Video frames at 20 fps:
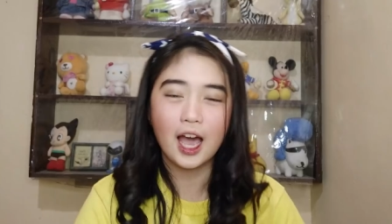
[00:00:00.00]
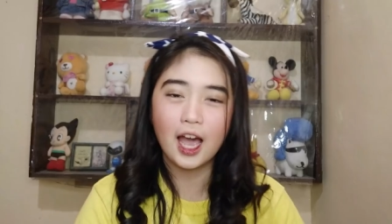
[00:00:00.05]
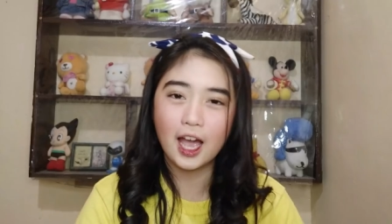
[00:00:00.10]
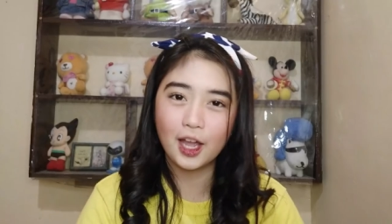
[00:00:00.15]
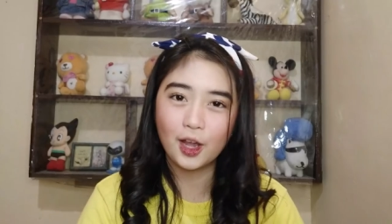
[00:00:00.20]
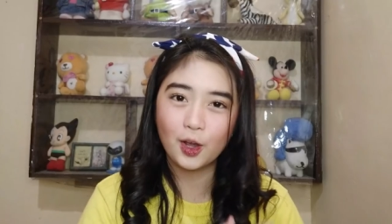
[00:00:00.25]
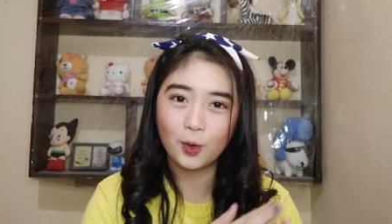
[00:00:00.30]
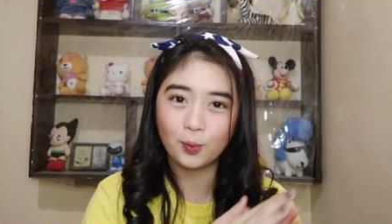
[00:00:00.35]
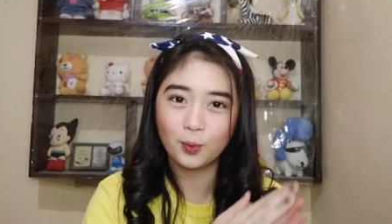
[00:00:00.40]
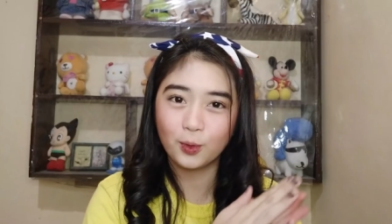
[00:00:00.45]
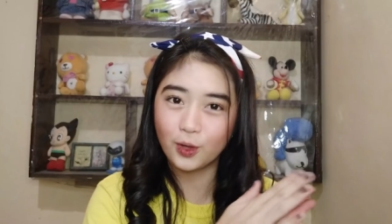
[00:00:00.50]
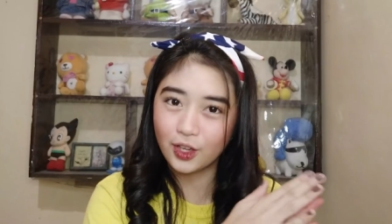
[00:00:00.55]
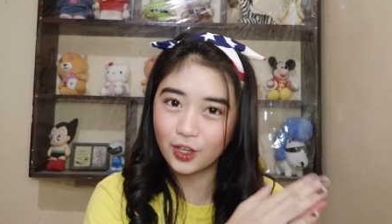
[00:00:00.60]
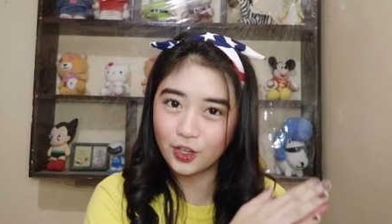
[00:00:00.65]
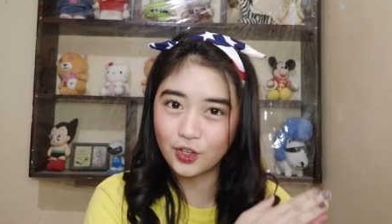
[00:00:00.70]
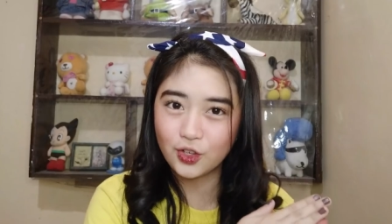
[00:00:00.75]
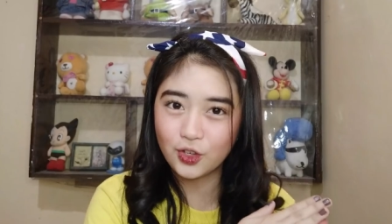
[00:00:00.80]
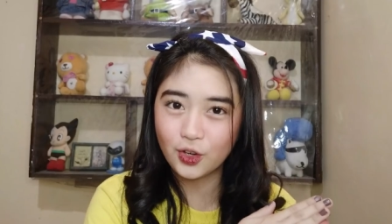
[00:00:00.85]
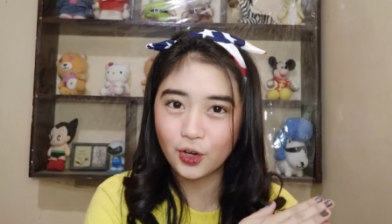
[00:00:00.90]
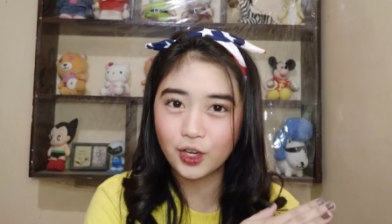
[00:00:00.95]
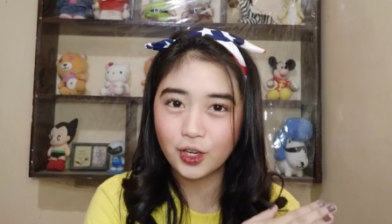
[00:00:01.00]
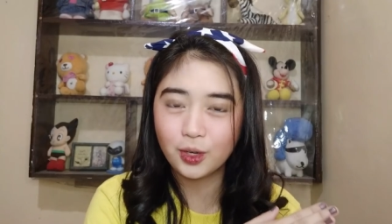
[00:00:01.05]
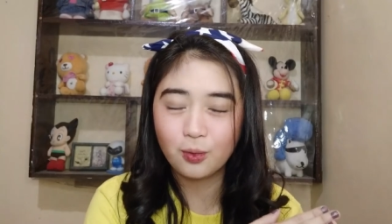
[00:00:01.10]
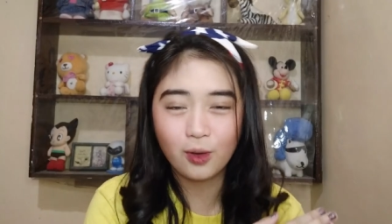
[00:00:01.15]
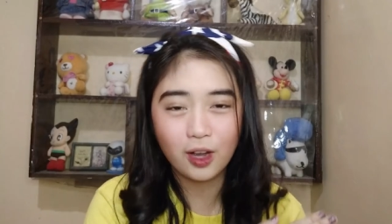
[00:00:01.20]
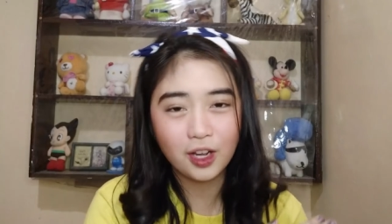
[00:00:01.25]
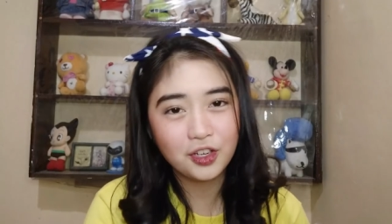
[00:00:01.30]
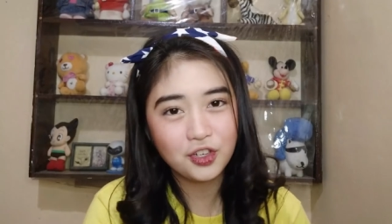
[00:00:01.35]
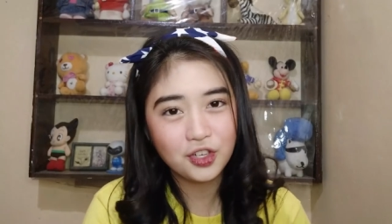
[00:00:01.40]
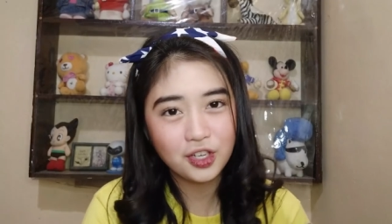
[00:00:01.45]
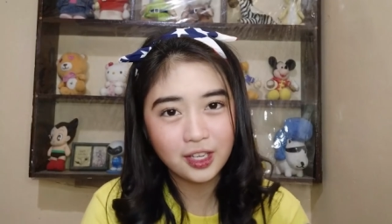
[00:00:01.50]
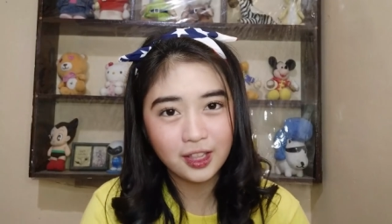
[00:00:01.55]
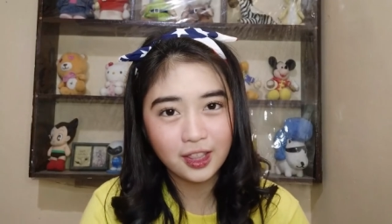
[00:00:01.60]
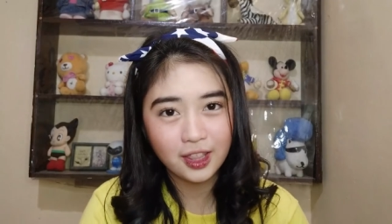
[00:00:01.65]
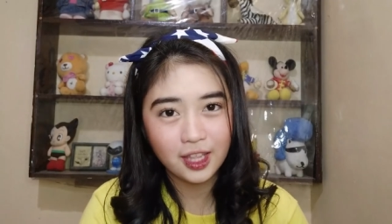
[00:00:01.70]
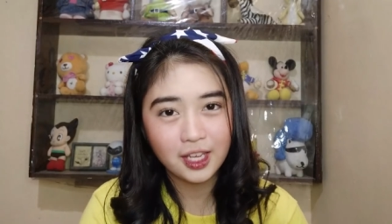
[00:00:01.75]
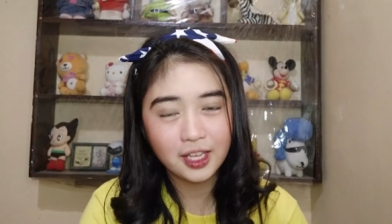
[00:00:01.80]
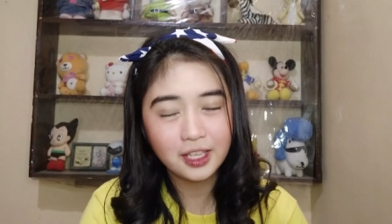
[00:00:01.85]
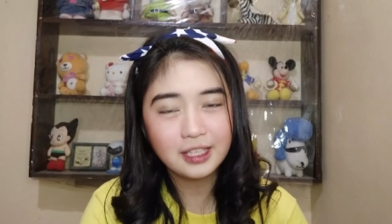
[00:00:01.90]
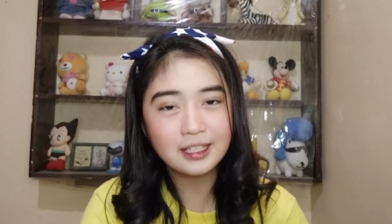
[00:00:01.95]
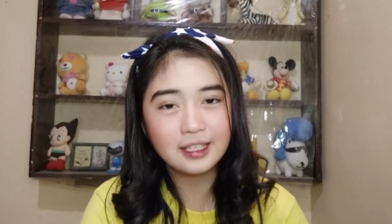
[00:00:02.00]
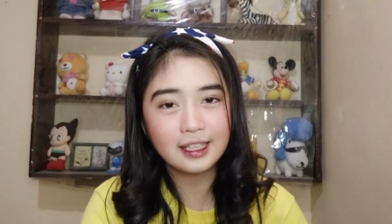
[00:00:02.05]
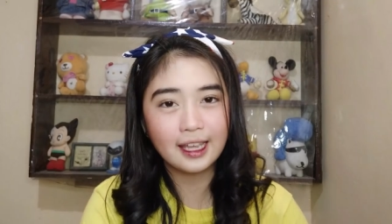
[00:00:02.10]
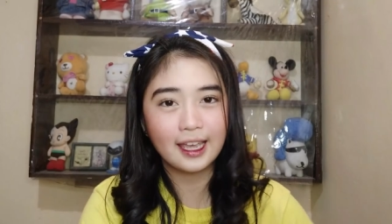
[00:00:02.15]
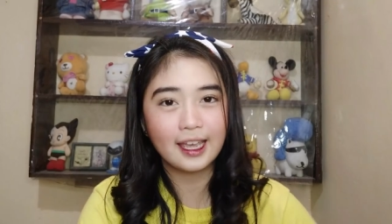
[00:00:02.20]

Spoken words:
I hope you enjoyed watching this.